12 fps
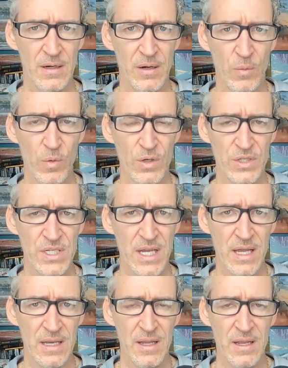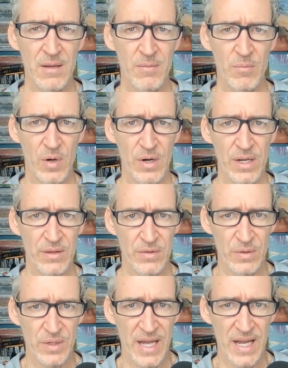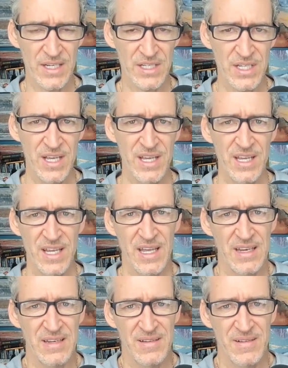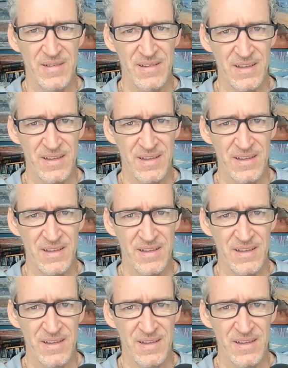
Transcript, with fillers: or worse yet, burning through cash and